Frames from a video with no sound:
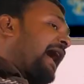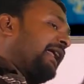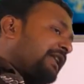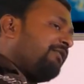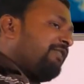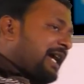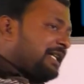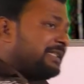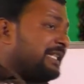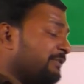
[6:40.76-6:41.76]

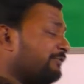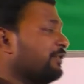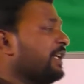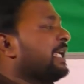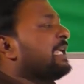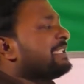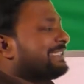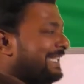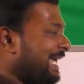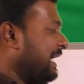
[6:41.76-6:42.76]
Otherwise, if we
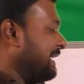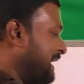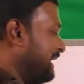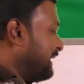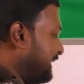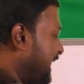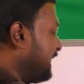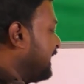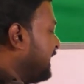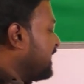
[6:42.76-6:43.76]
say it
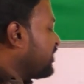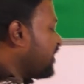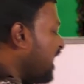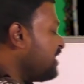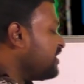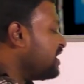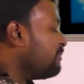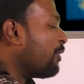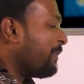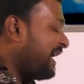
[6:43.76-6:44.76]
that the change
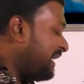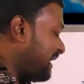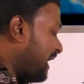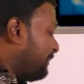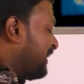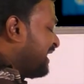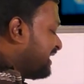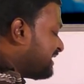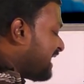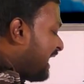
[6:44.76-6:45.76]
in momentum
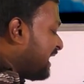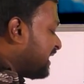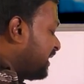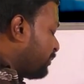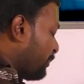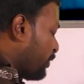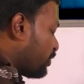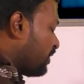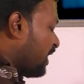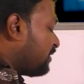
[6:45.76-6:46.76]
is directly
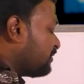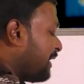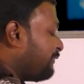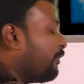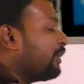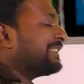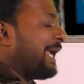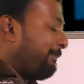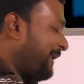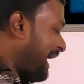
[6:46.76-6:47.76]
proportional to the force
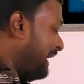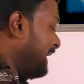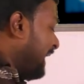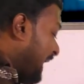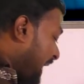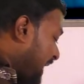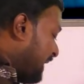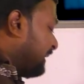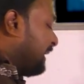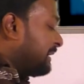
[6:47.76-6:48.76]
applied
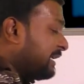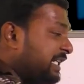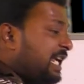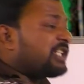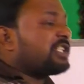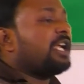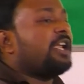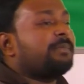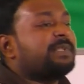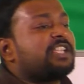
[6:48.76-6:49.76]
and the direction
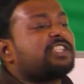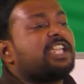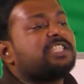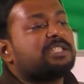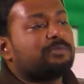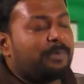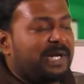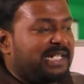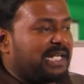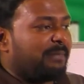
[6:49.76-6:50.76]
of the change in
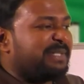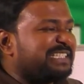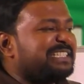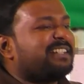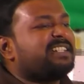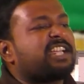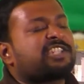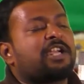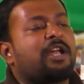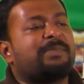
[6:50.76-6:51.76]
momentum is the
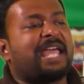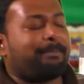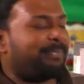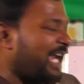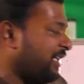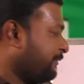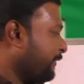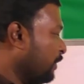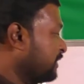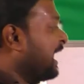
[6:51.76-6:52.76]
direction of the applied
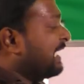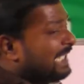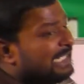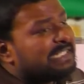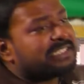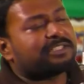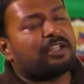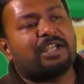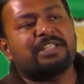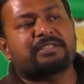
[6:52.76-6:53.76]
force, then this
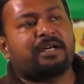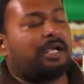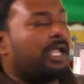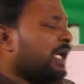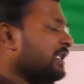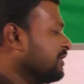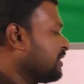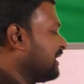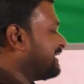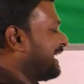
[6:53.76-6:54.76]
law is called
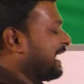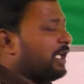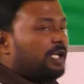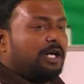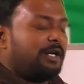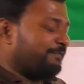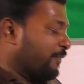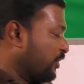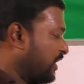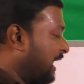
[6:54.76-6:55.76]
Newton's second law of
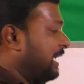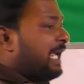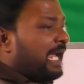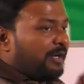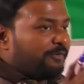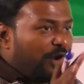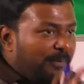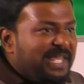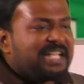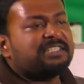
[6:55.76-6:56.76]
motion. And
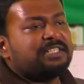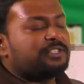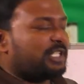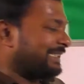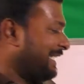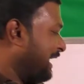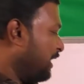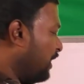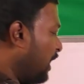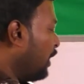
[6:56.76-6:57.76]
from that Newton's
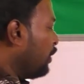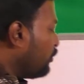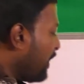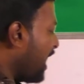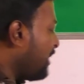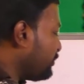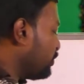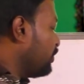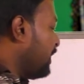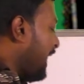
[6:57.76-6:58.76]
second law, we have
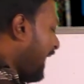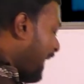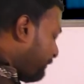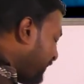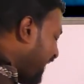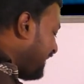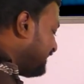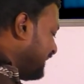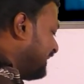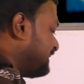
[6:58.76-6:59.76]
to apply
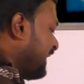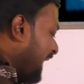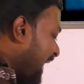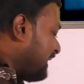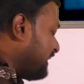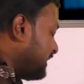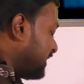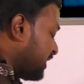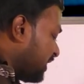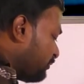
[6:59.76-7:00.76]
this, and the
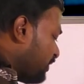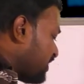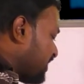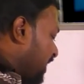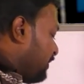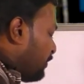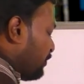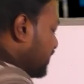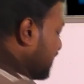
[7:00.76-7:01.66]
equation which